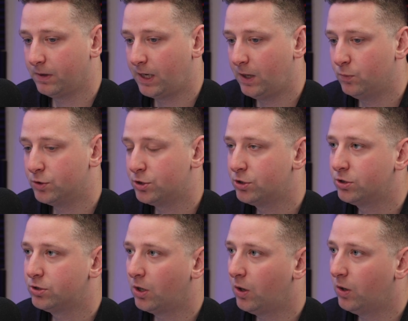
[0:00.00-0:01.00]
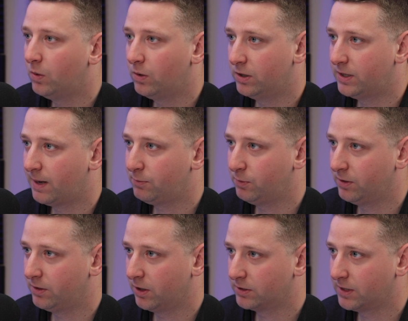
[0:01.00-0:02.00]
He was so adept with
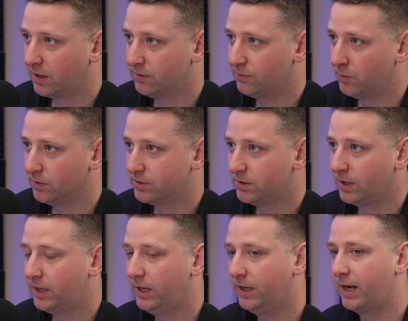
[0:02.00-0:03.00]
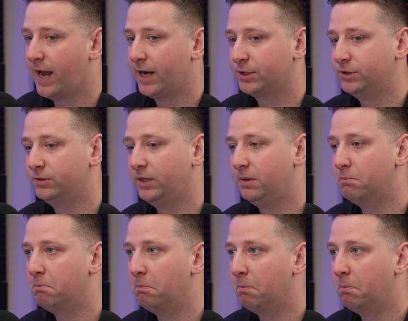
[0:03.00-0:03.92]
the dark side of the Force that he could actually